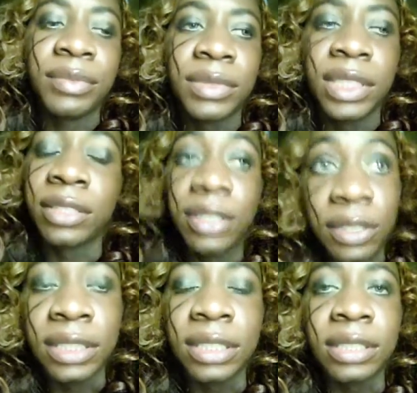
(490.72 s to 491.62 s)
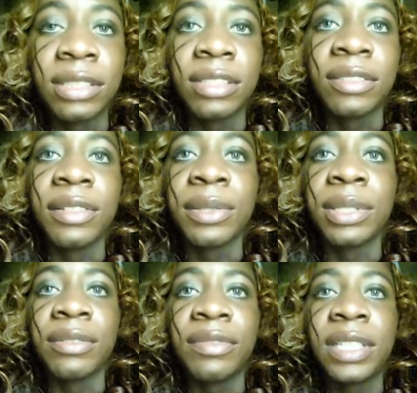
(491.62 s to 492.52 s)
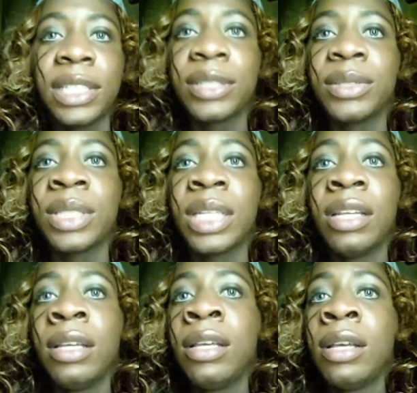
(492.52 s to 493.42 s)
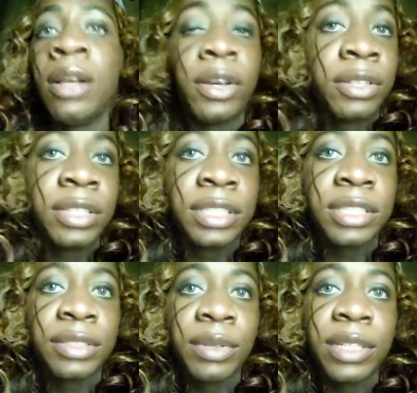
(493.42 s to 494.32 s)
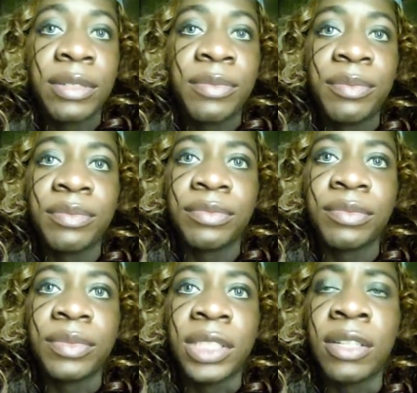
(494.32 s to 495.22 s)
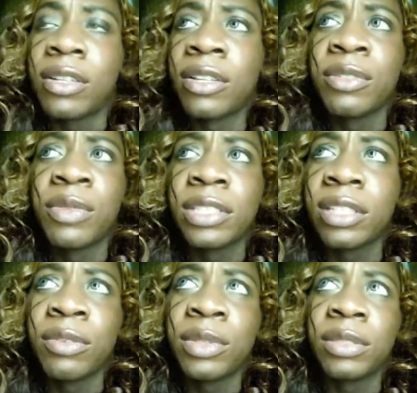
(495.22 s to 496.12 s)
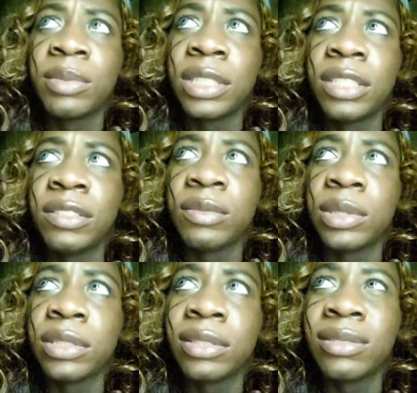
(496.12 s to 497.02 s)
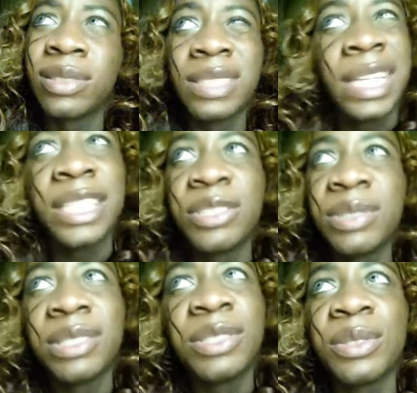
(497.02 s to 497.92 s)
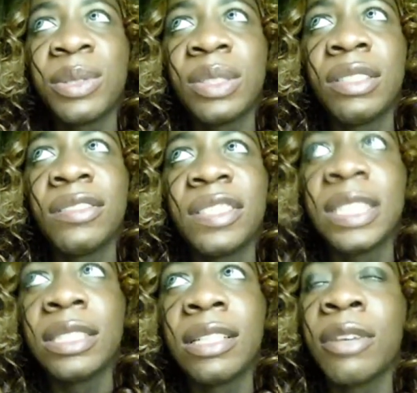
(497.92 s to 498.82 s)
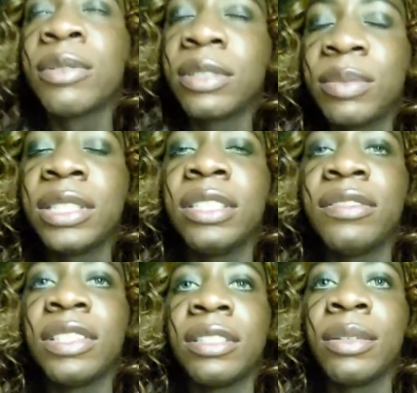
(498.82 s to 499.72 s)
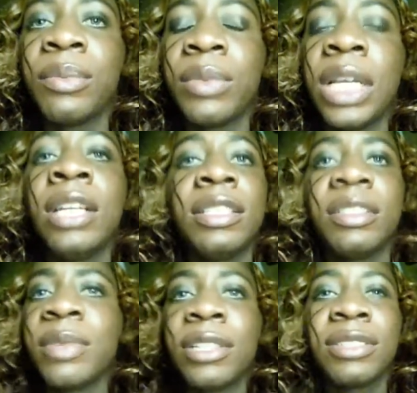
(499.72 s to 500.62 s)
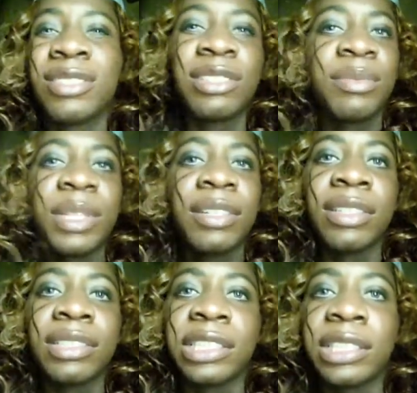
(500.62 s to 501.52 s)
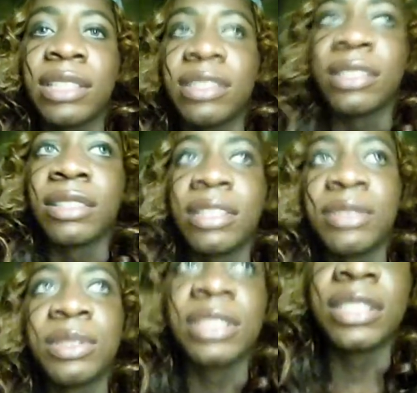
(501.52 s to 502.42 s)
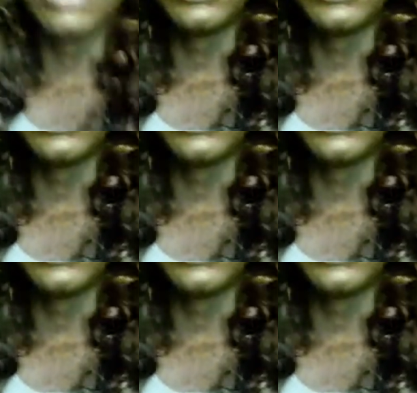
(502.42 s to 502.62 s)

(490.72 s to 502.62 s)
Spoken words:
condolences of her getting fired on their Instagram. You know, only ones I really believed was Adrian, sort of, and I really believed Tamara's, because Tamara ain't shady like that. You can tell she's